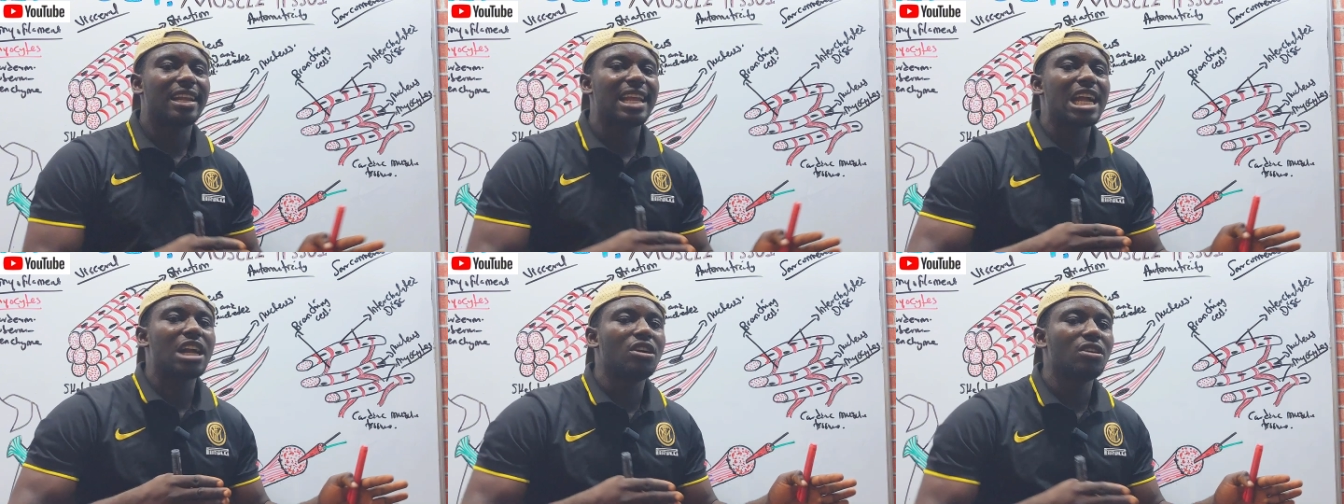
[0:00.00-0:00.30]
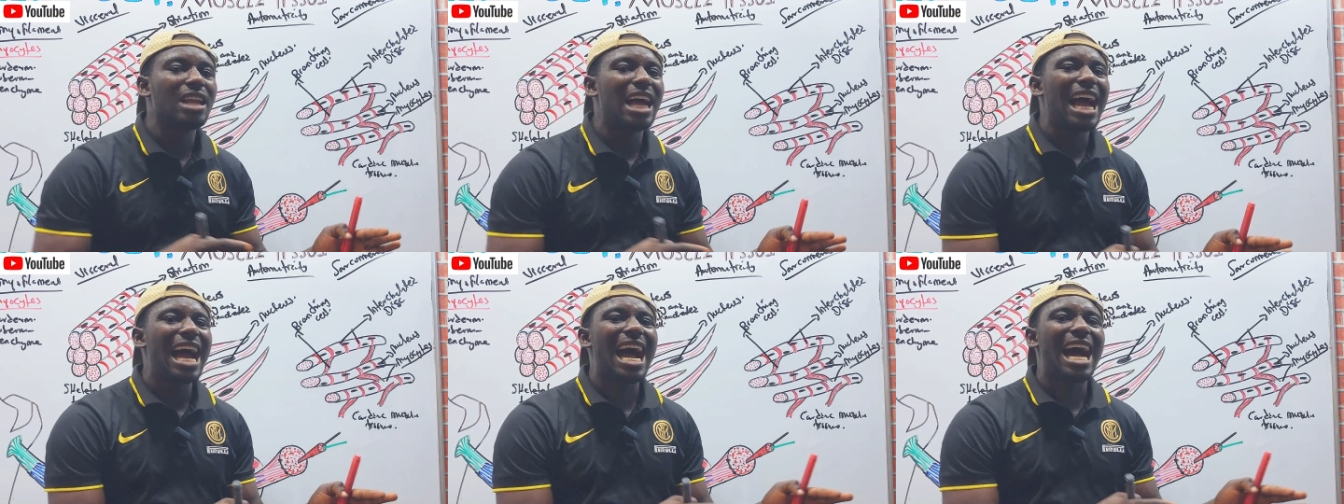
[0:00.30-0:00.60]

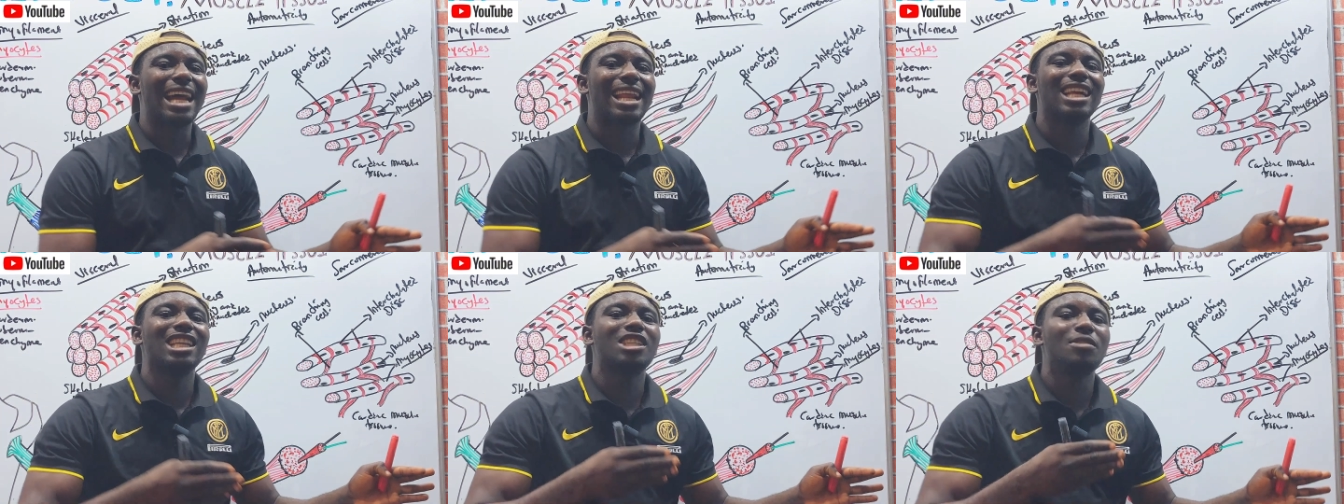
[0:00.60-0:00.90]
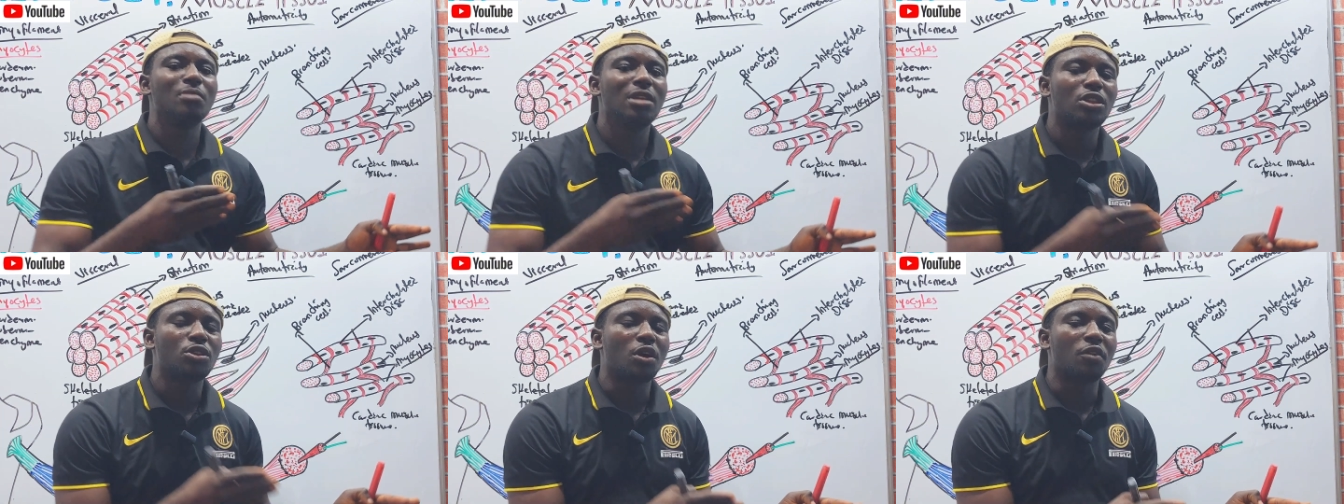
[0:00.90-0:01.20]
regular
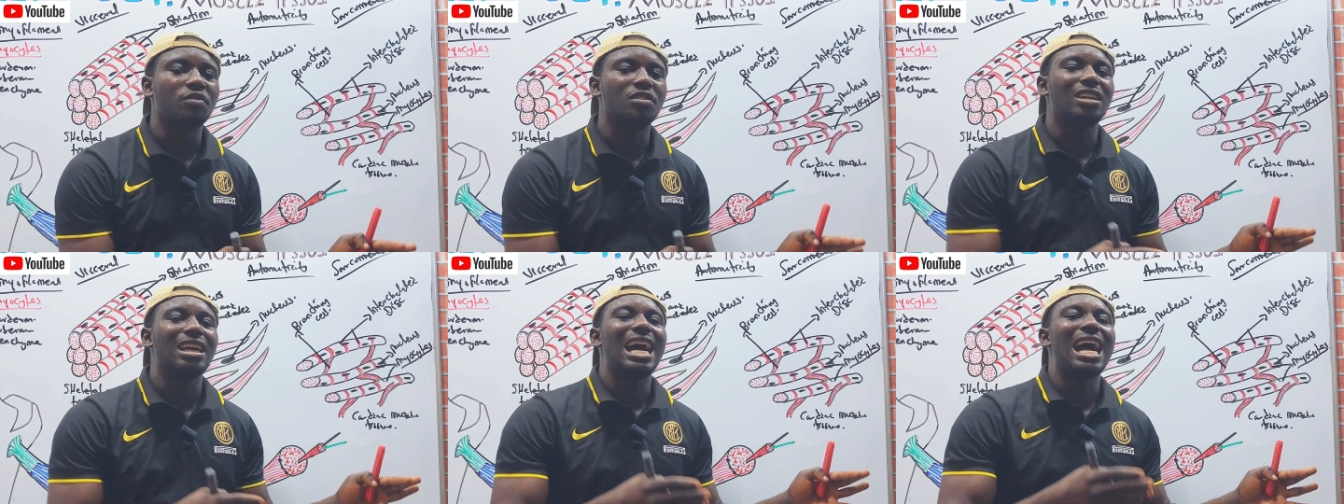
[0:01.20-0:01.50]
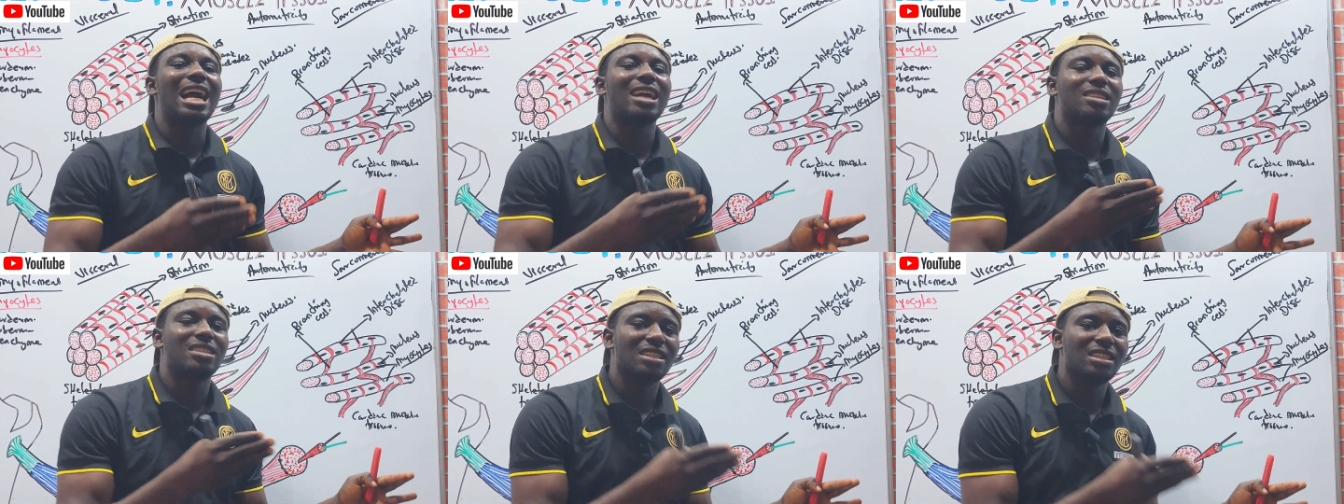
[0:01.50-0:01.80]
arrangement of the
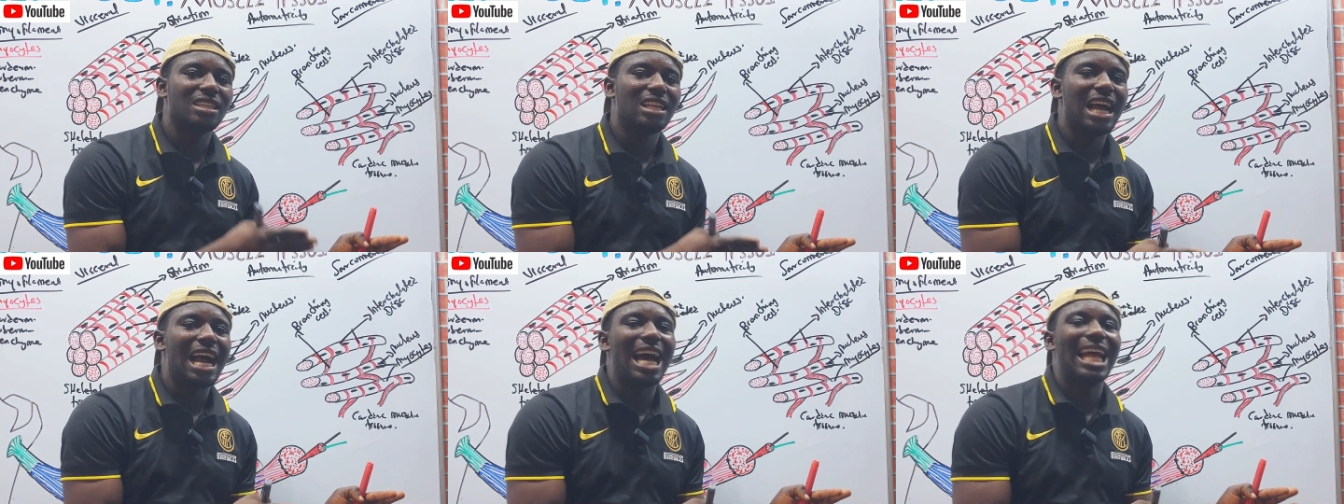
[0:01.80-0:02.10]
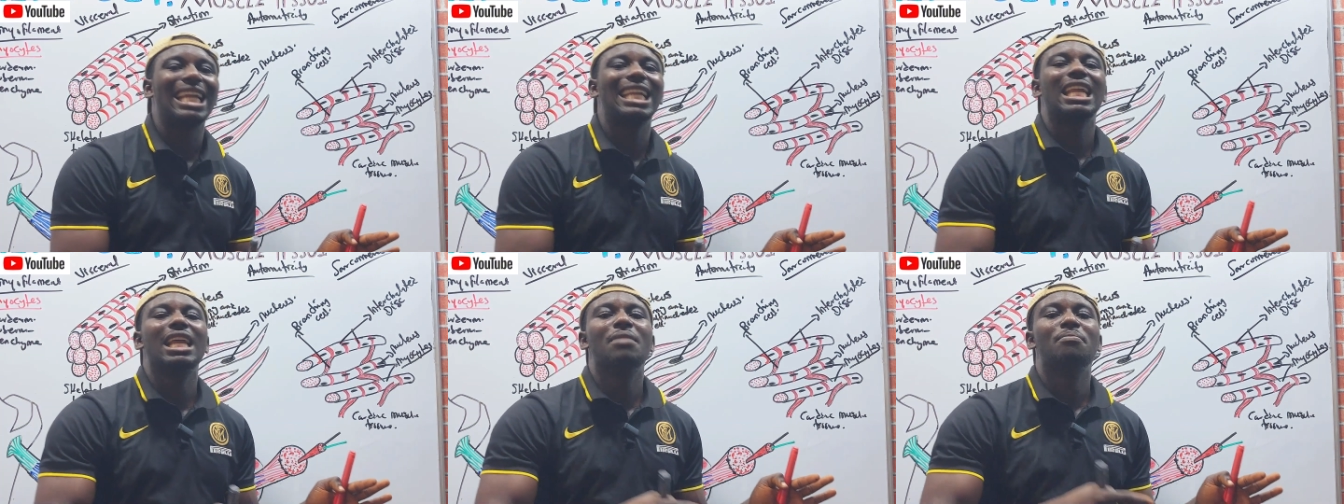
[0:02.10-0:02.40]
actin
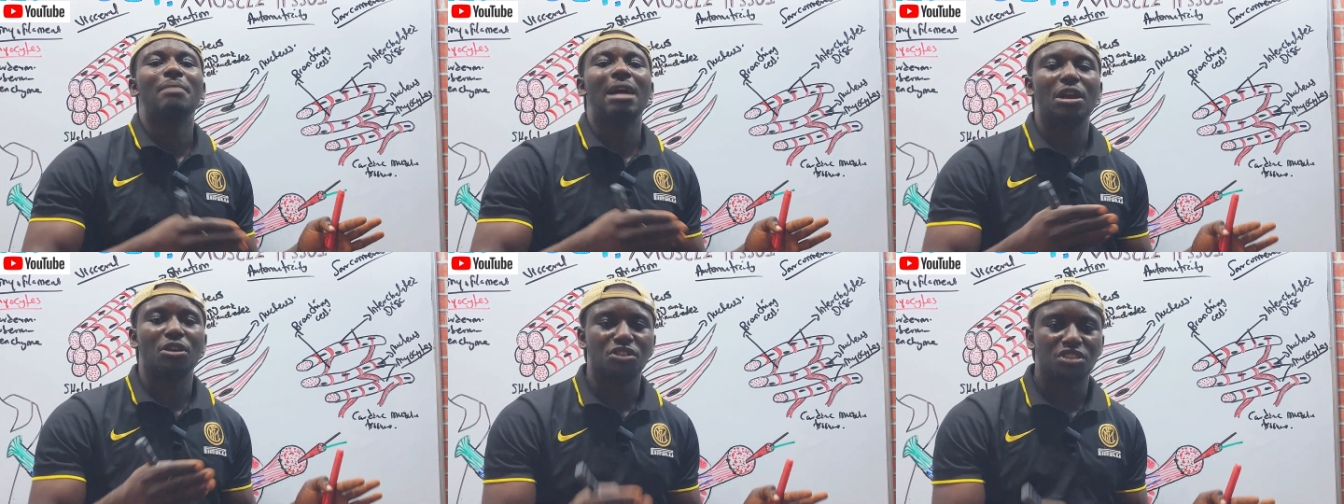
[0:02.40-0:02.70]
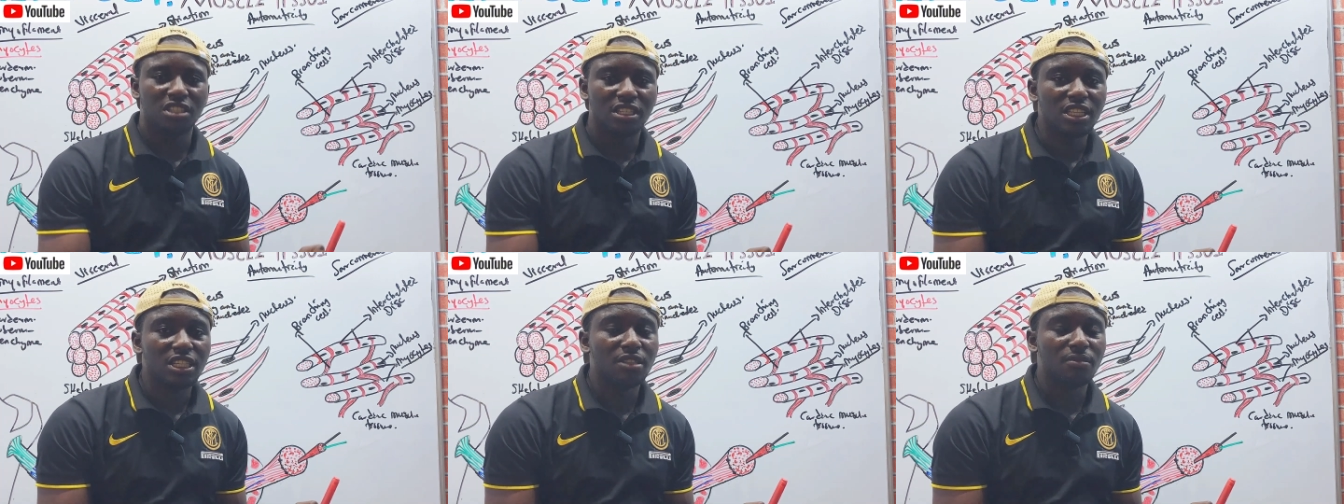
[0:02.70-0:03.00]
and a
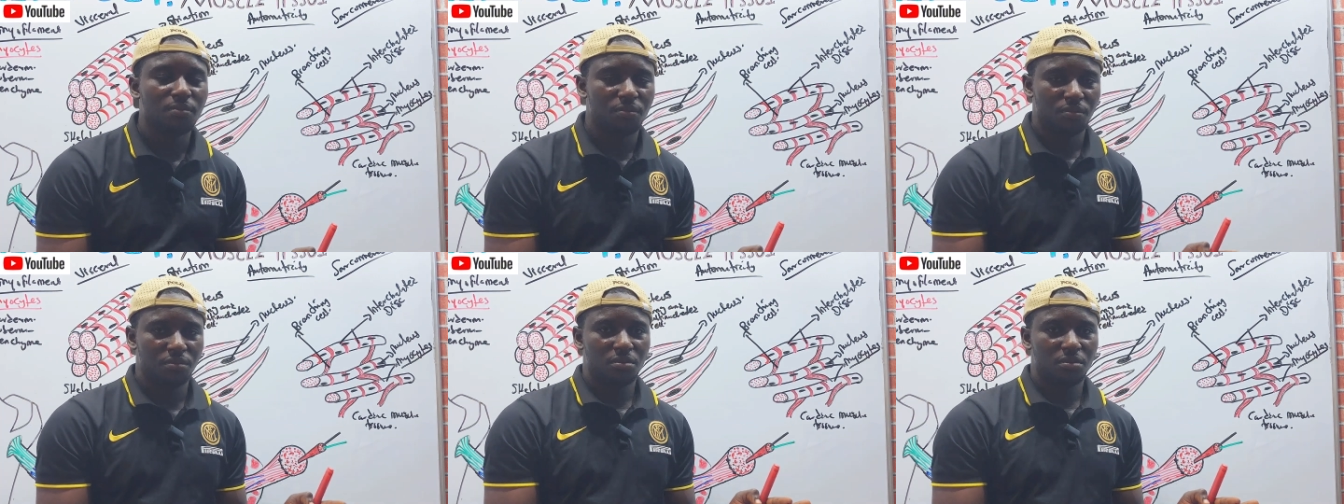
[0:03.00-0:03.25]
myosin